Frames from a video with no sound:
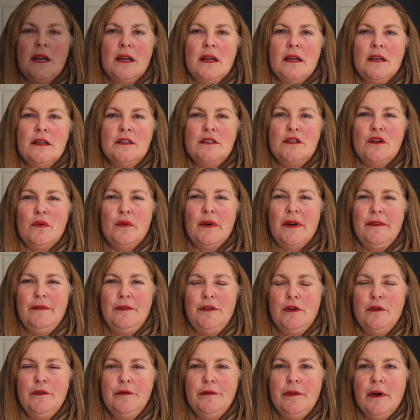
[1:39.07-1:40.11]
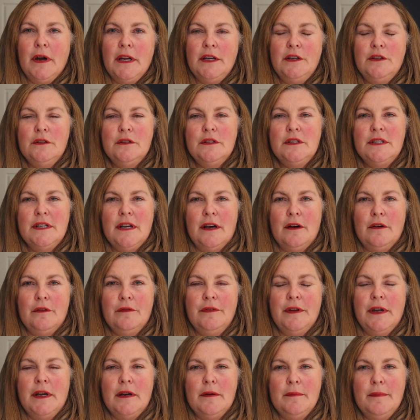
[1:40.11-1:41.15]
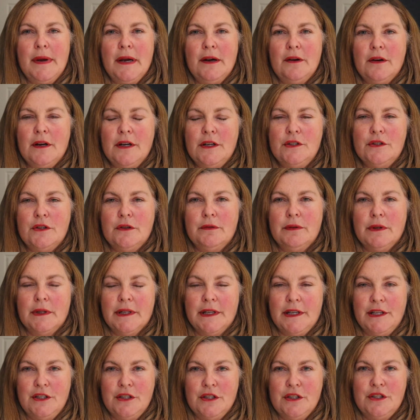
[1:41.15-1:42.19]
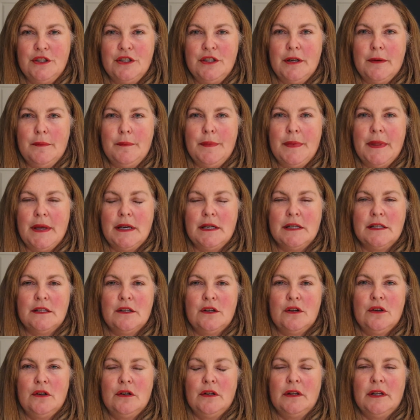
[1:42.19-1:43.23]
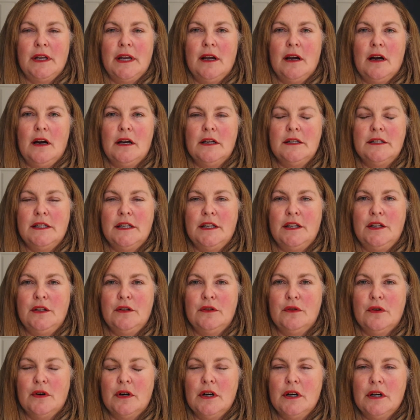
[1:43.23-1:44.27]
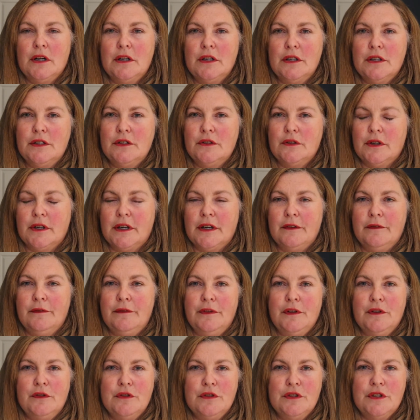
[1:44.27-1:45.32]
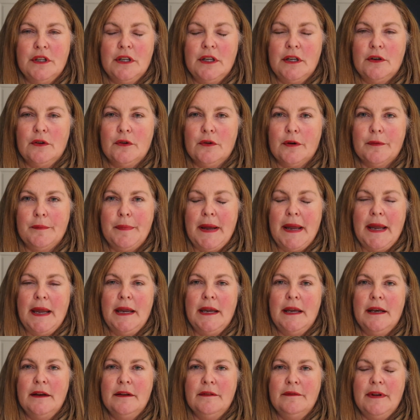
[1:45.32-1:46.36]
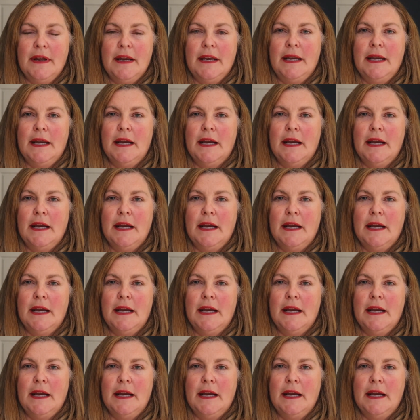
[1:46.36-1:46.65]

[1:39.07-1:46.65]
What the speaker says: So if you find yourself in a marriage or relationship that is currently causing you hurt or confusion or pain of any